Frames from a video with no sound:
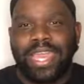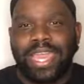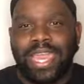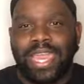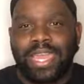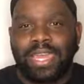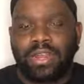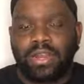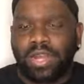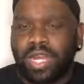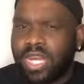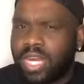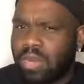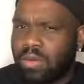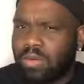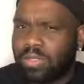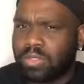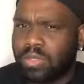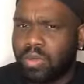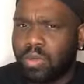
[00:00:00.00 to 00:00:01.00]
and her
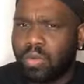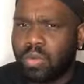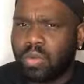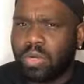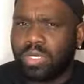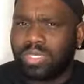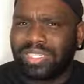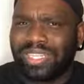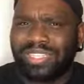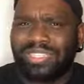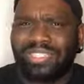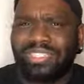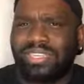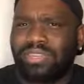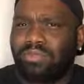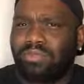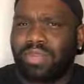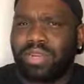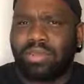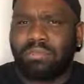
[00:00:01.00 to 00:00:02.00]
hair was orange and she
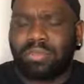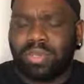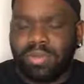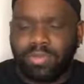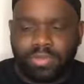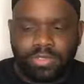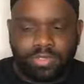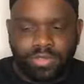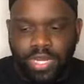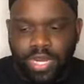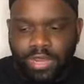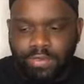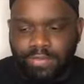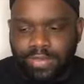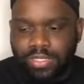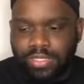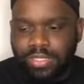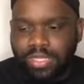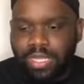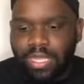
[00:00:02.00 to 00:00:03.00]
didn't want to meet with
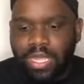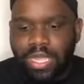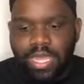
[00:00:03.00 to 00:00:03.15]
Travis.